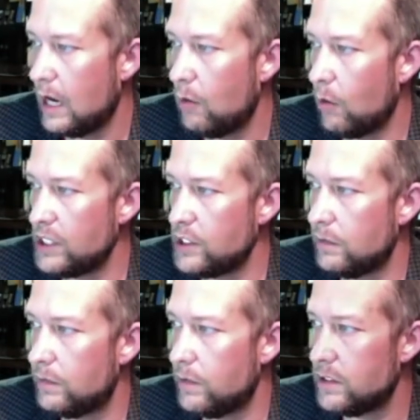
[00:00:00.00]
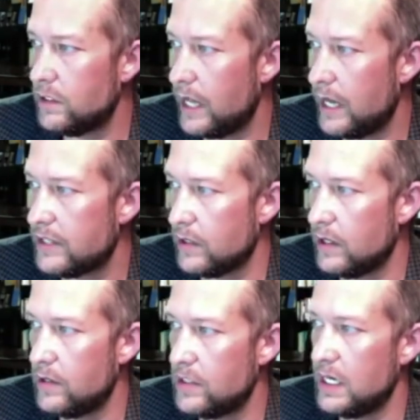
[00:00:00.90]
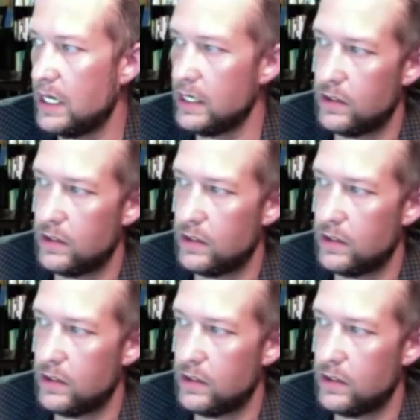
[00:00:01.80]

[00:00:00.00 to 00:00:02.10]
I watched your first class on understanding the